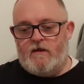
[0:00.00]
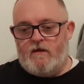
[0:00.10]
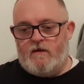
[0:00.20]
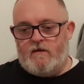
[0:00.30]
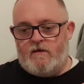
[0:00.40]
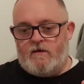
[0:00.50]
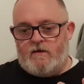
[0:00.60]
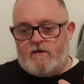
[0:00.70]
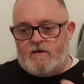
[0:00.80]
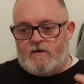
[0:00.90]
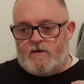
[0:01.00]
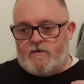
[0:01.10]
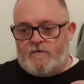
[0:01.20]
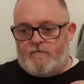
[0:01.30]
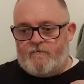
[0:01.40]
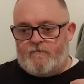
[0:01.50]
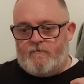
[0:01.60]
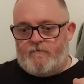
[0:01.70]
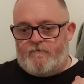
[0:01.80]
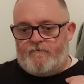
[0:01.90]

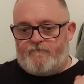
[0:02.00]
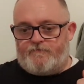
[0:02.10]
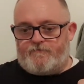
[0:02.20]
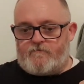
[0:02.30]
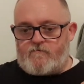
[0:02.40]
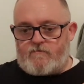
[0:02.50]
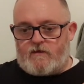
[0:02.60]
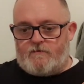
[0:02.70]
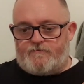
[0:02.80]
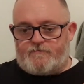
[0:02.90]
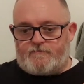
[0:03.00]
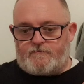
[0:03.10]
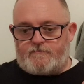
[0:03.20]
Nobody speaks.